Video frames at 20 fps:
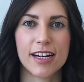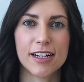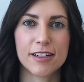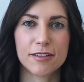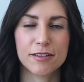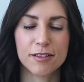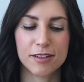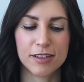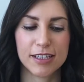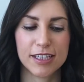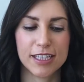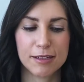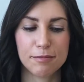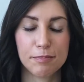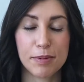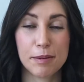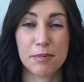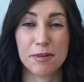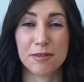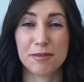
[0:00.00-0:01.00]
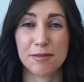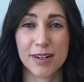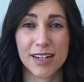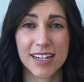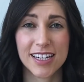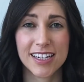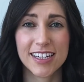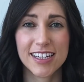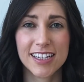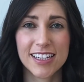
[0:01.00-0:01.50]
I don't think people
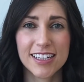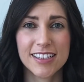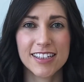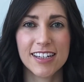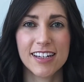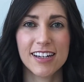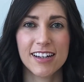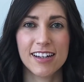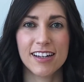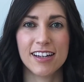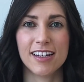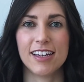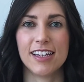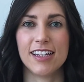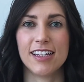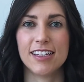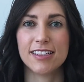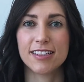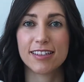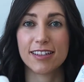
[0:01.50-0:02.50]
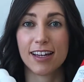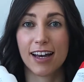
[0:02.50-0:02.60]
really need is